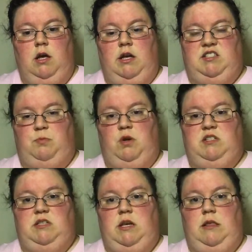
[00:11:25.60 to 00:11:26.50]

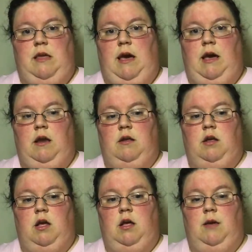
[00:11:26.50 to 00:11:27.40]
expressing that
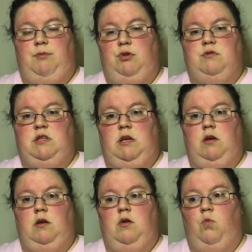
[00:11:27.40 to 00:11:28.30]

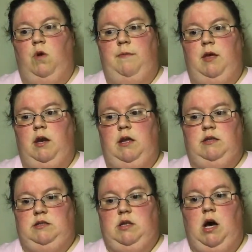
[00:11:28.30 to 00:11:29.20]
abusing women
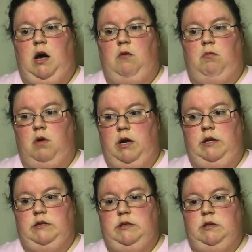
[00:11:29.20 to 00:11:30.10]
is not
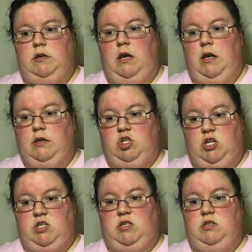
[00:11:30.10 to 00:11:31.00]
right, and
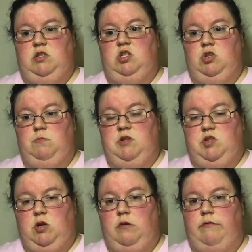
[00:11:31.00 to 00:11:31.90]
justice should be
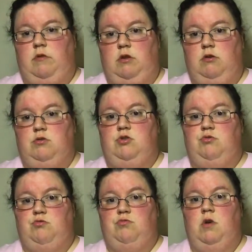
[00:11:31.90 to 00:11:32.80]
served for those
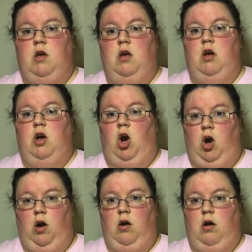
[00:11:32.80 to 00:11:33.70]
who
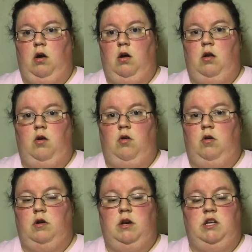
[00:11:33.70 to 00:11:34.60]
hurt,
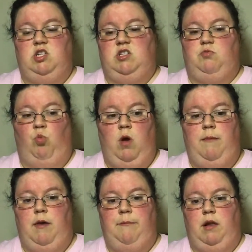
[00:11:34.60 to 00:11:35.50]
or not just
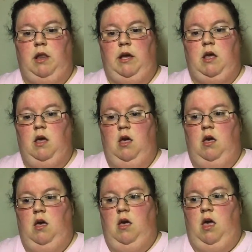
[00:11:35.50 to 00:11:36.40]
women, but like
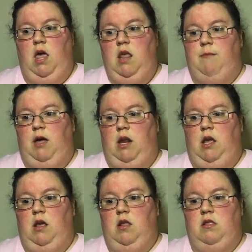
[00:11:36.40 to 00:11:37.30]
anybody.